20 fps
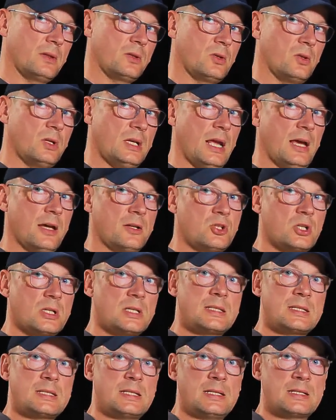to the
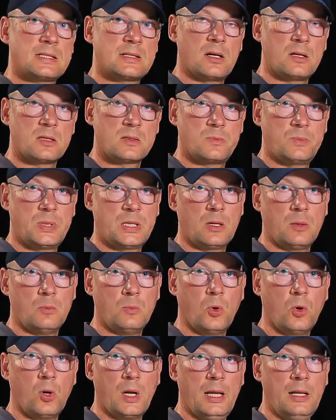edges the stars become
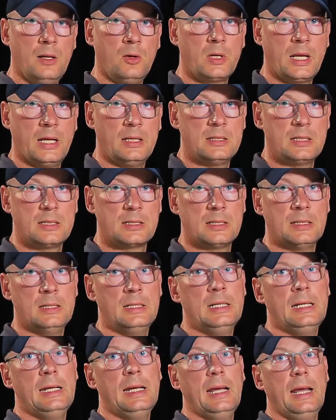more elongated
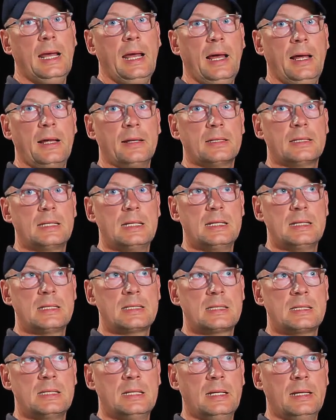and
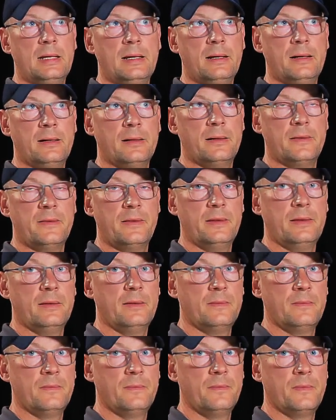this um,
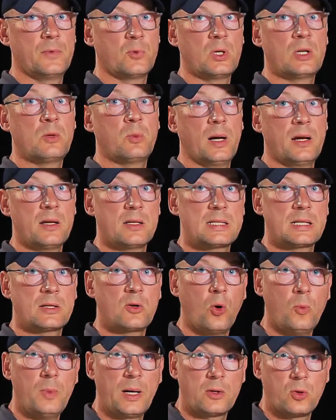requires a
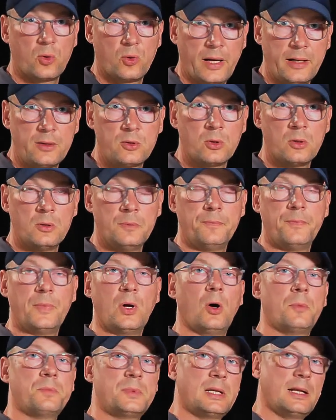coma corrector
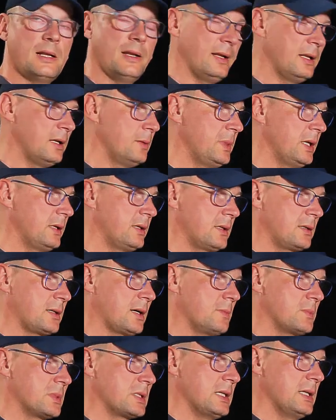optical element that
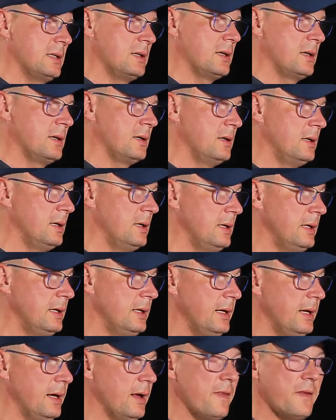comes in the
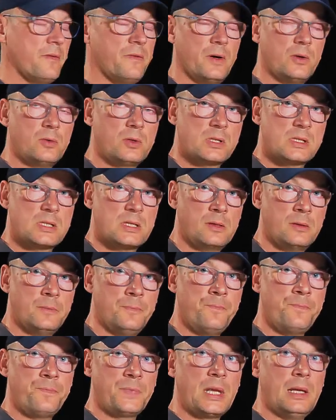in the focuser
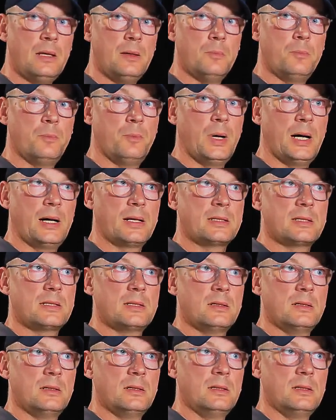but